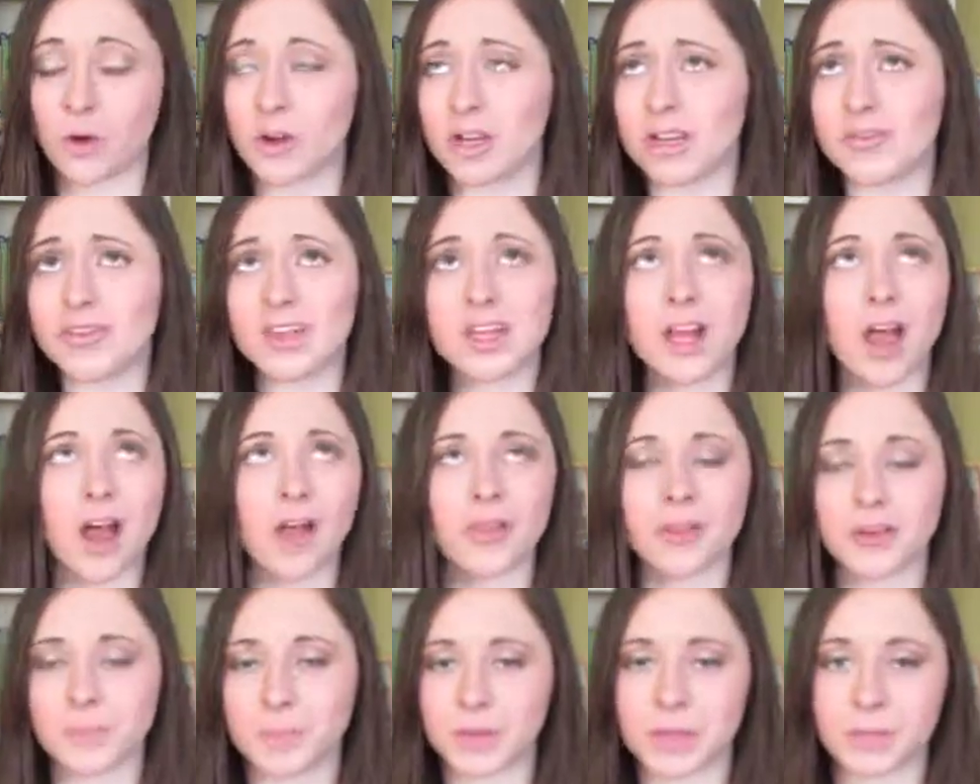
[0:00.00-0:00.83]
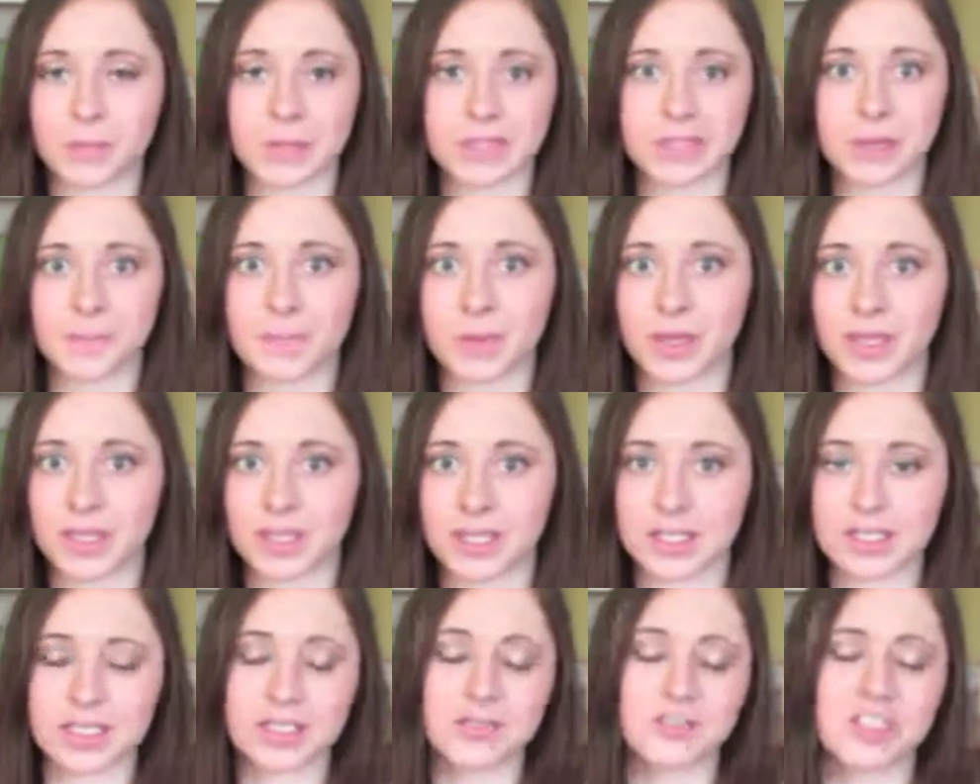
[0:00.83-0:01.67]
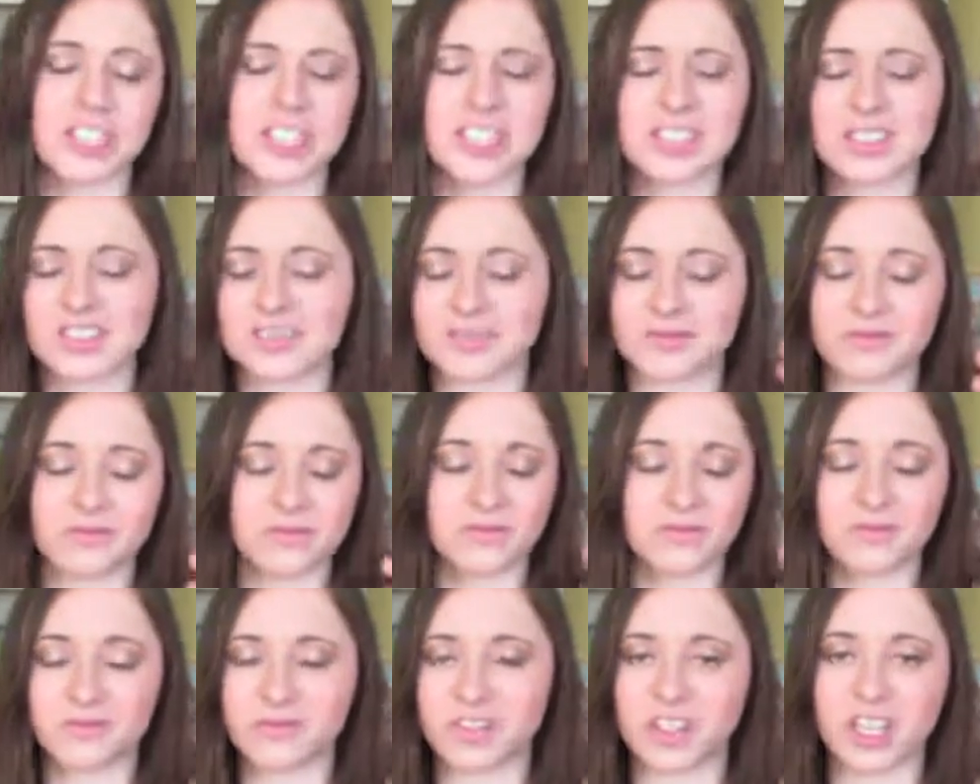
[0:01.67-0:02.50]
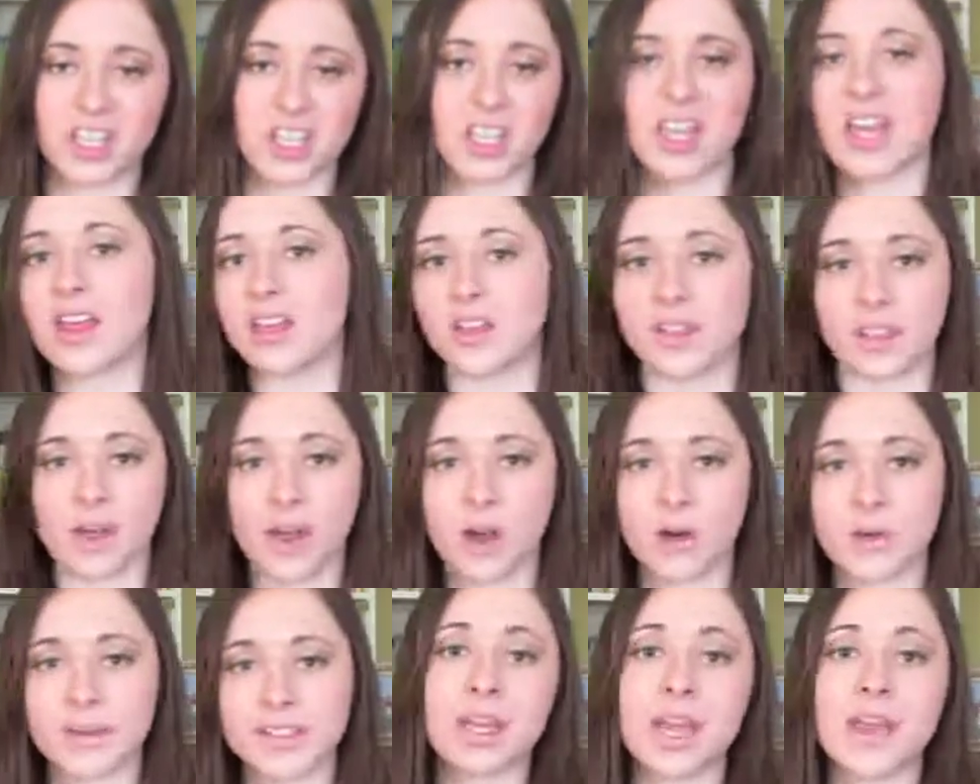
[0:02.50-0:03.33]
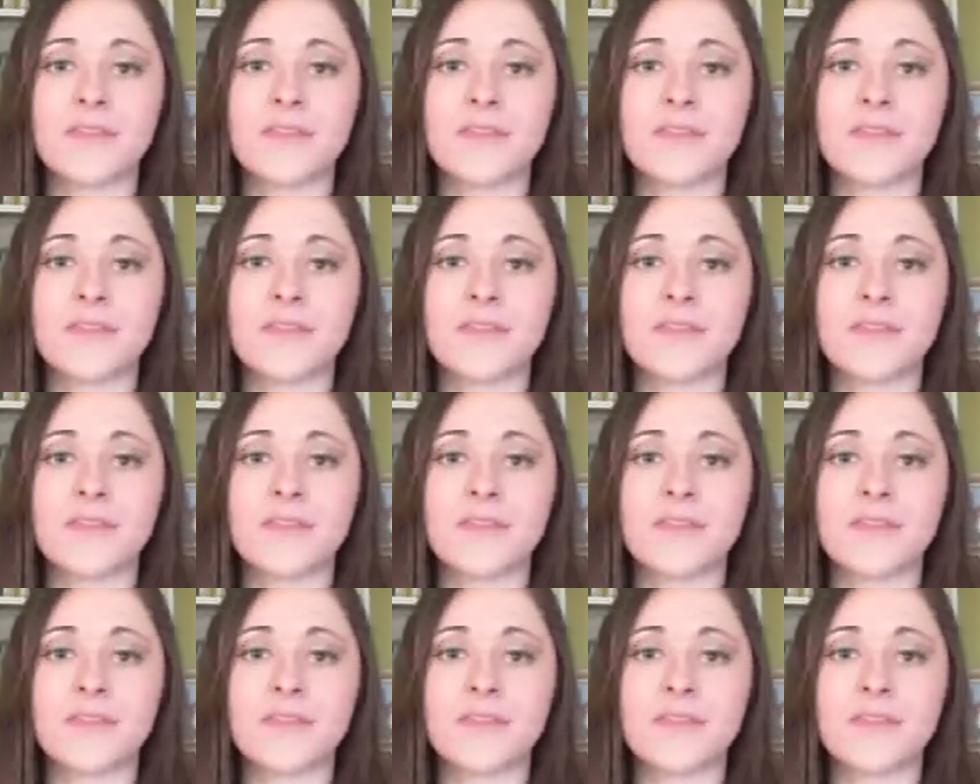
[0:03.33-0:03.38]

or even other people's opinions. Just forget those.